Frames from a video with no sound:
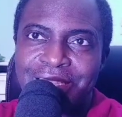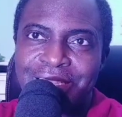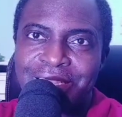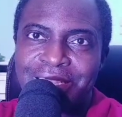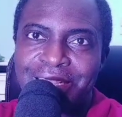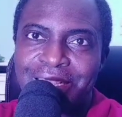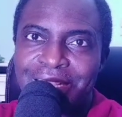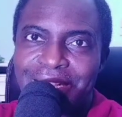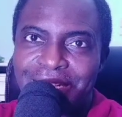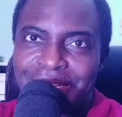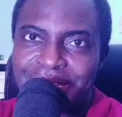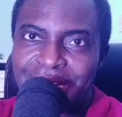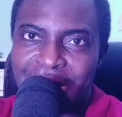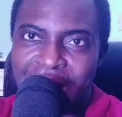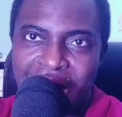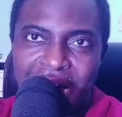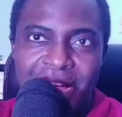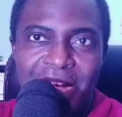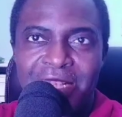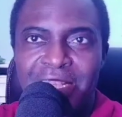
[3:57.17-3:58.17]
the
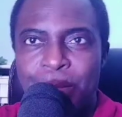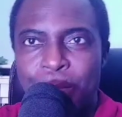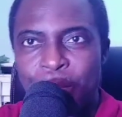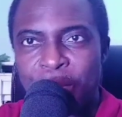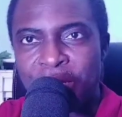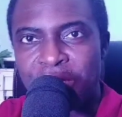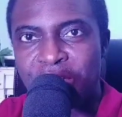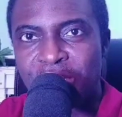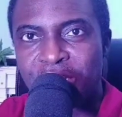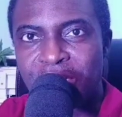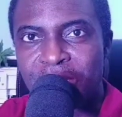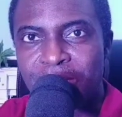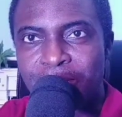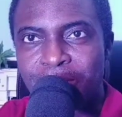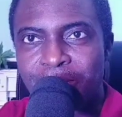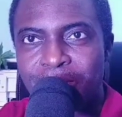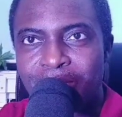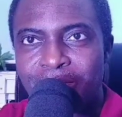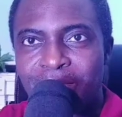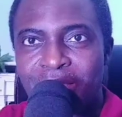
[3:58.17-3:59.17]
higher the pitch.
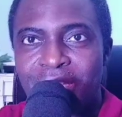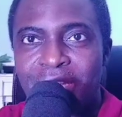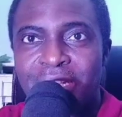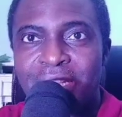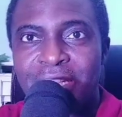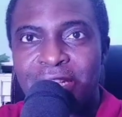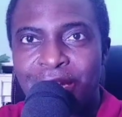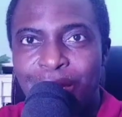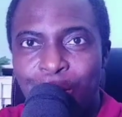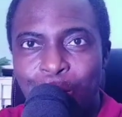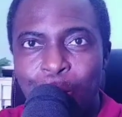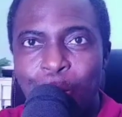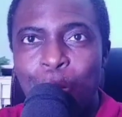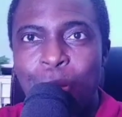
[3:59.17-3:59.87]
The lower you